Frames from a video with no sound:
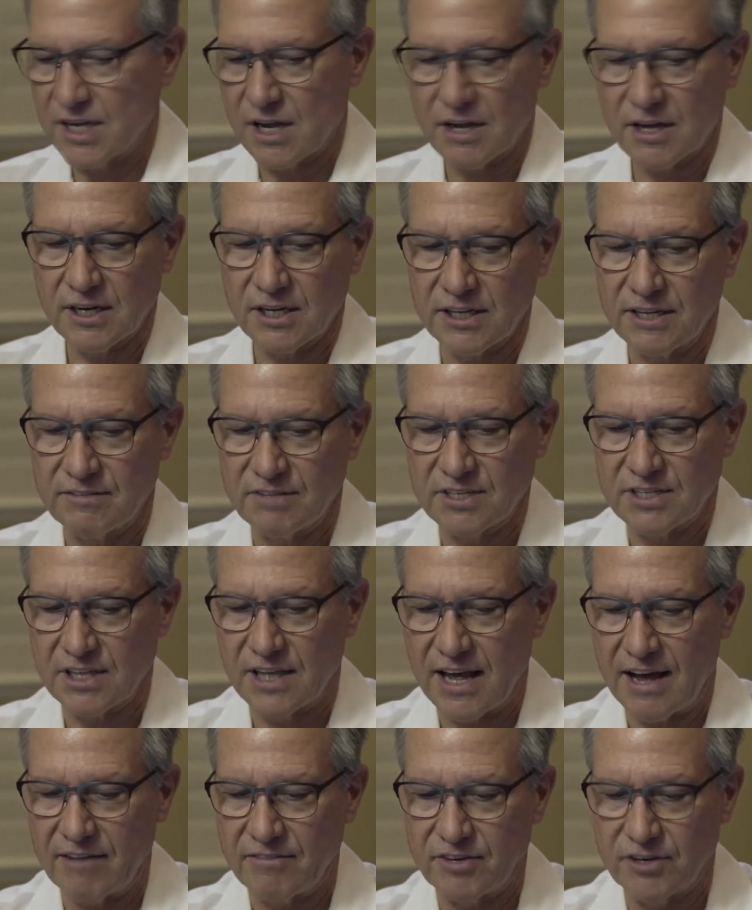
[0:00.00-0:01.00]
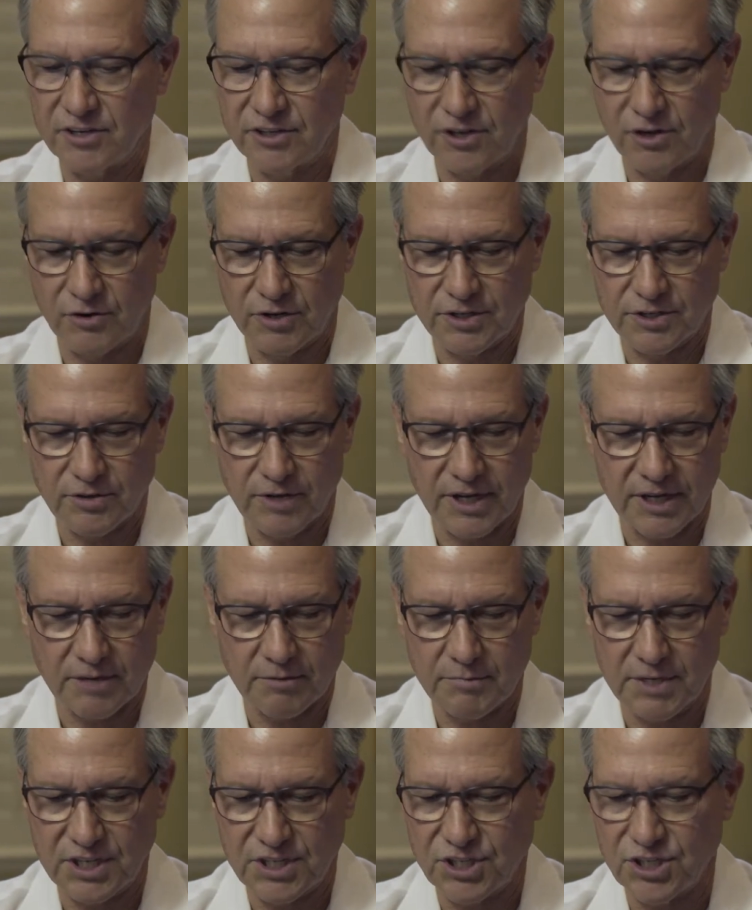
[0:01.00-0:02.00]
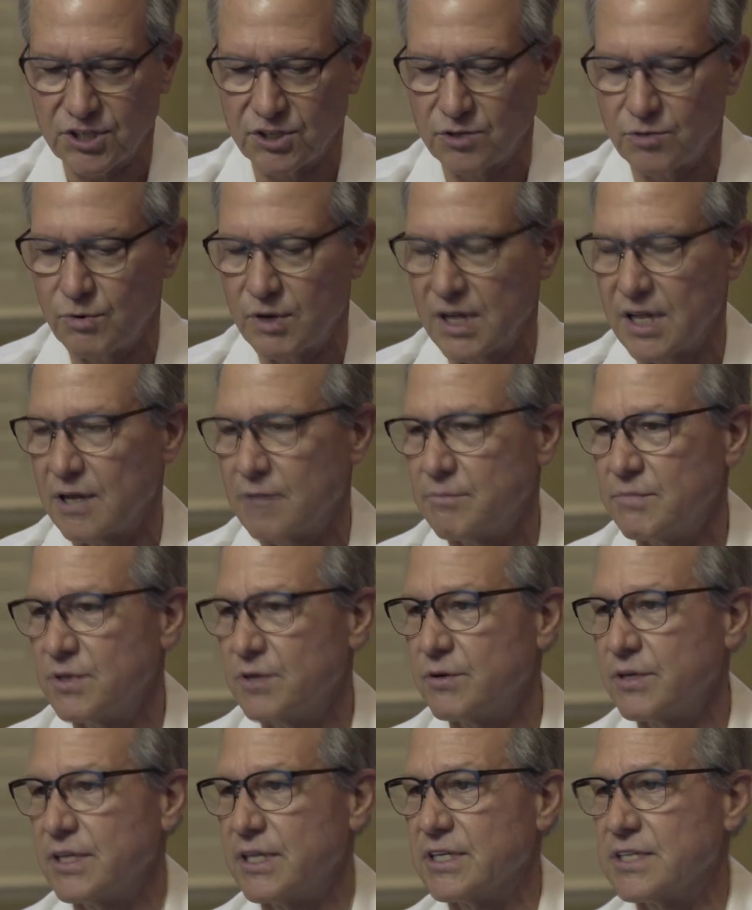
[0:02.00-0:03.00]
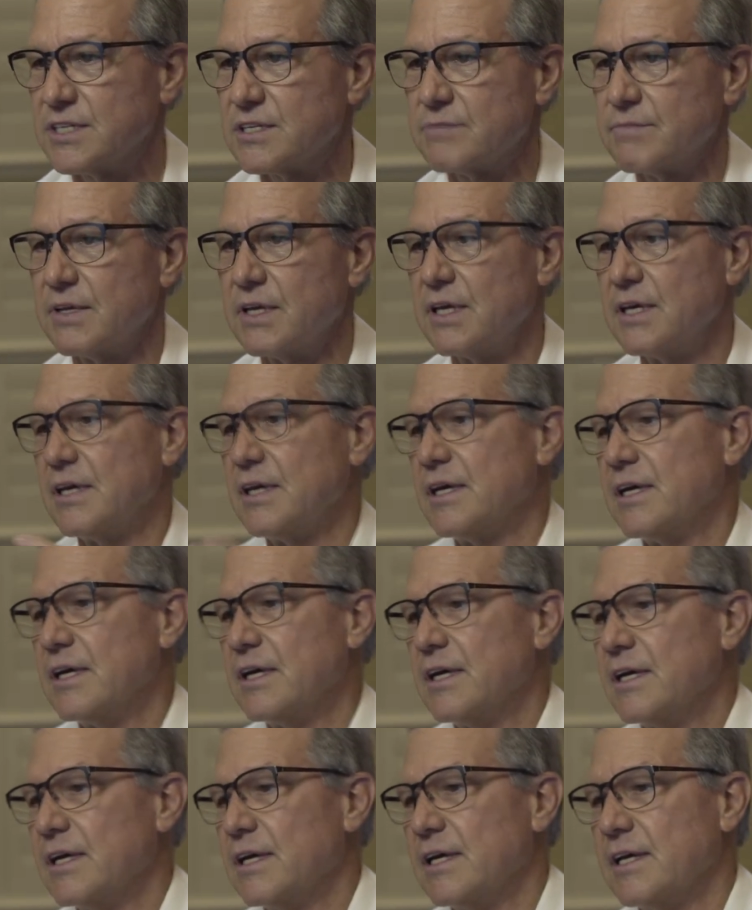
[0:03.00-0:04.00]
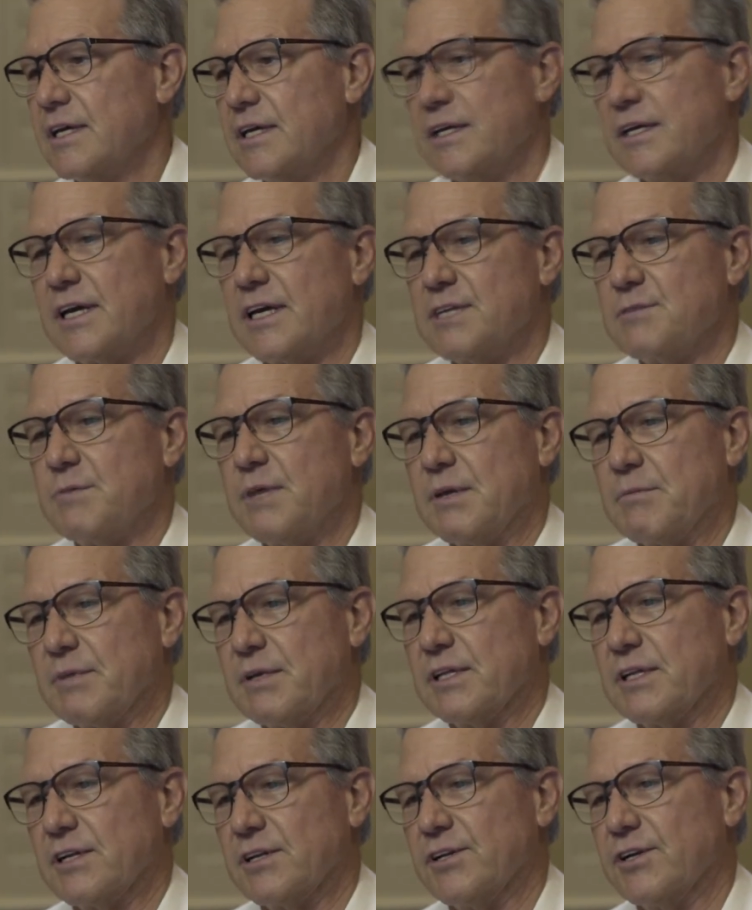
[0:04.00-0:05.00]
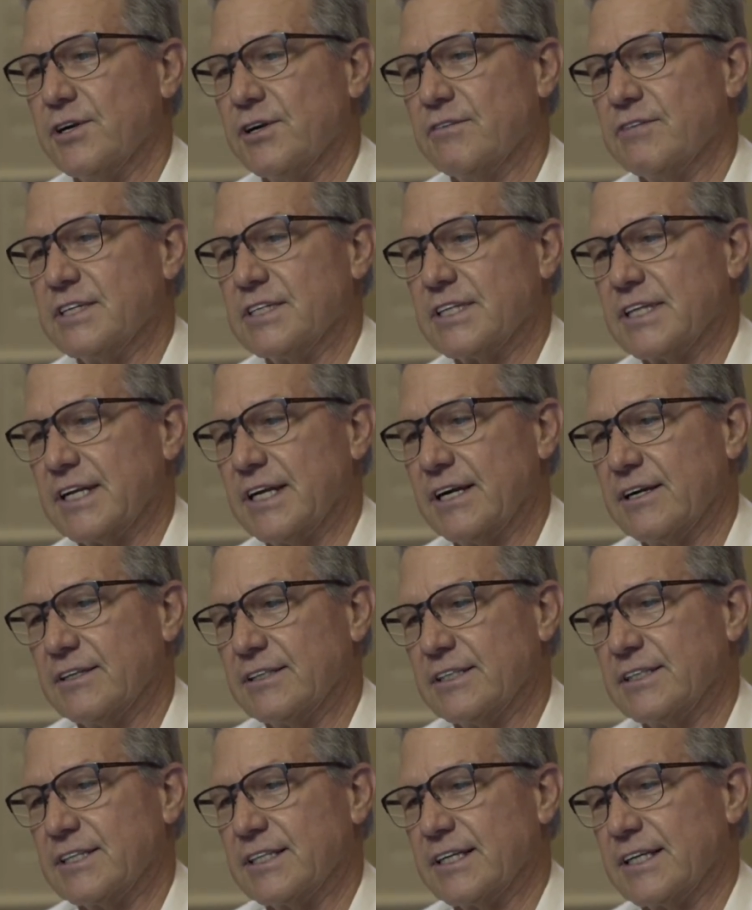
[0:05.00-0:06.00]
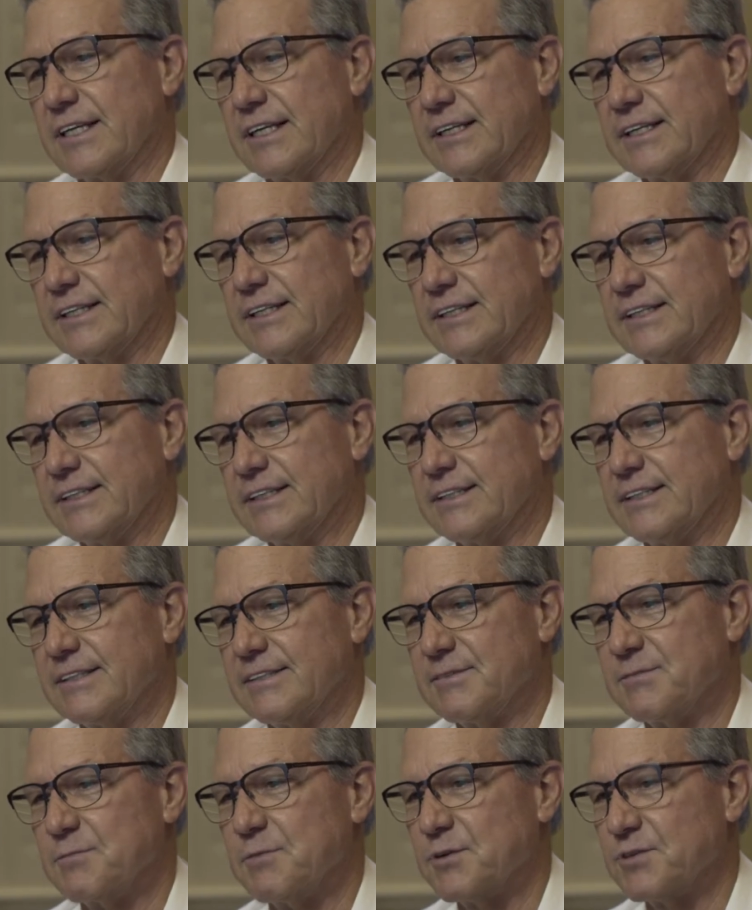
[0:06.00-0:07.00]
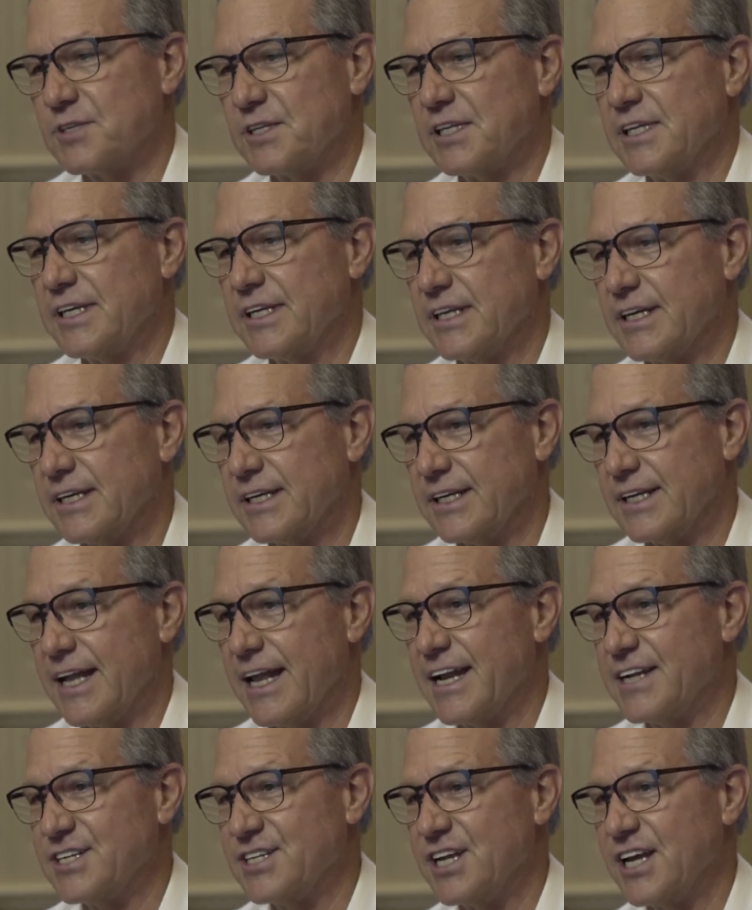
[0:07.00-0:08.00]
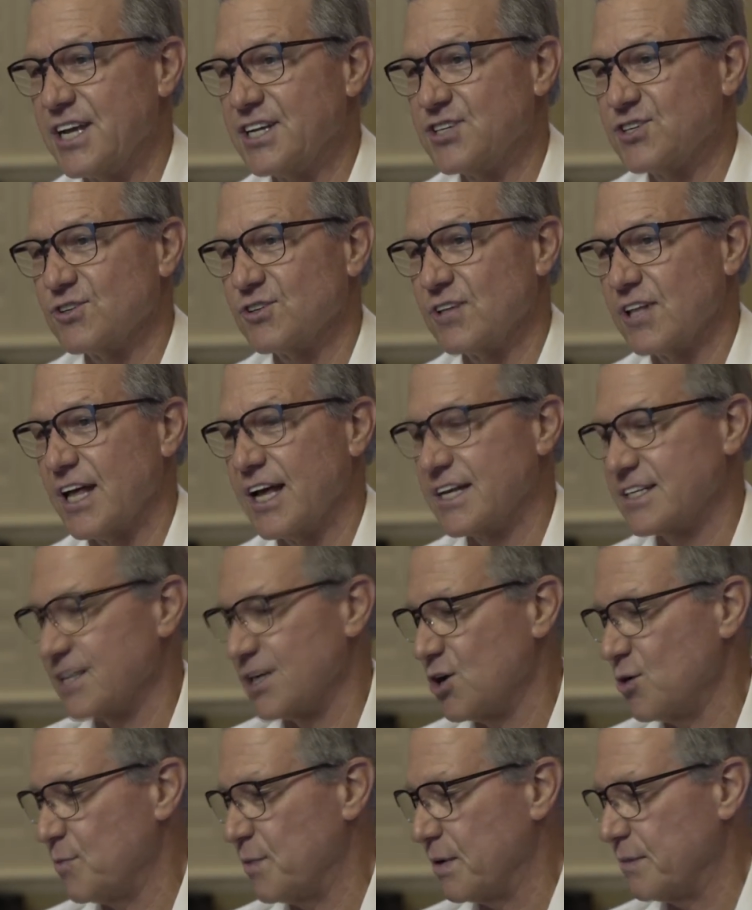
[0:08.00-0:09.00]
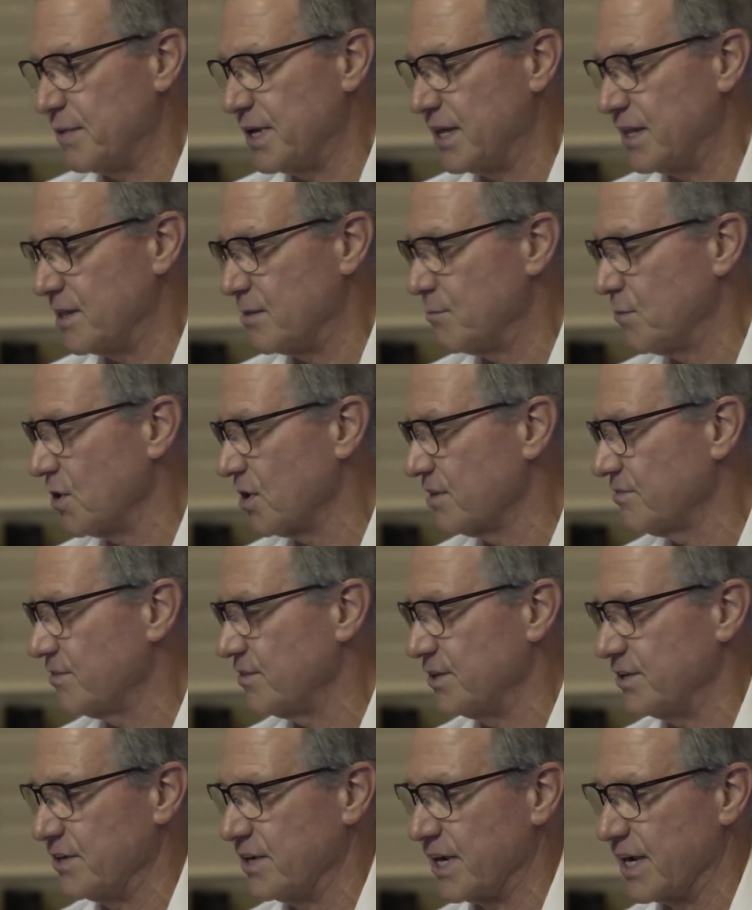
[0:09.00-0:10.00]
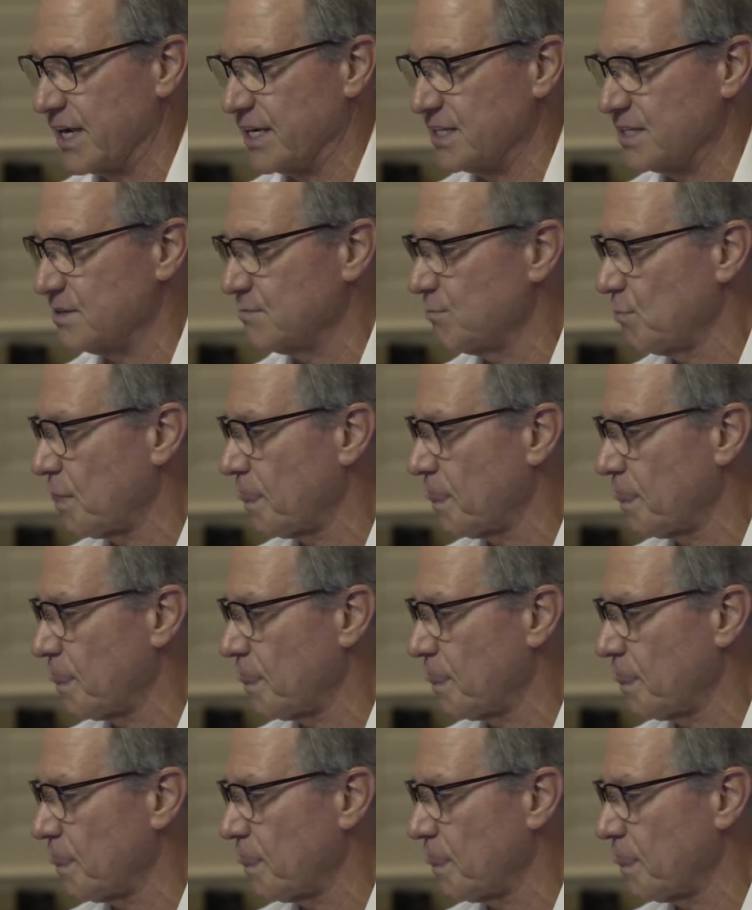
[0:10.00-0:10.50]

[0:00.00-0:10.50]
I'm going to leave this lavender going so I can be chilled while I'm doing this. You guys make me a little nervous, you know. This is supposedly an educational class. I hope I'm hitting the mark for you guys.